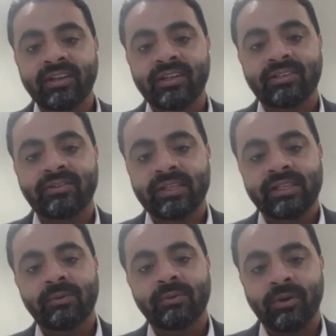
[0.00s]
And it
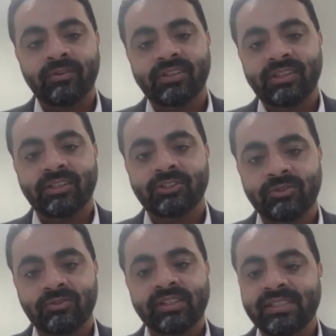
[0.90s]
really, one of the things
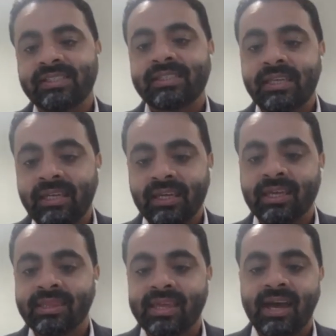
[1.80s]
you really see
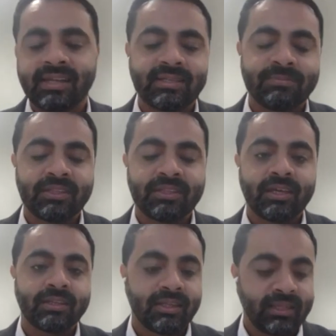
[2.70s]
in that, I mean,
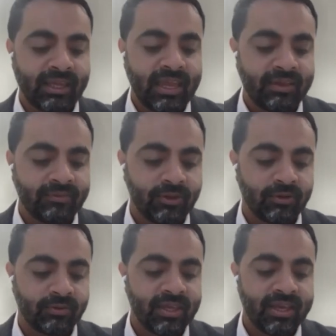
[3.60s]
they gave, you know,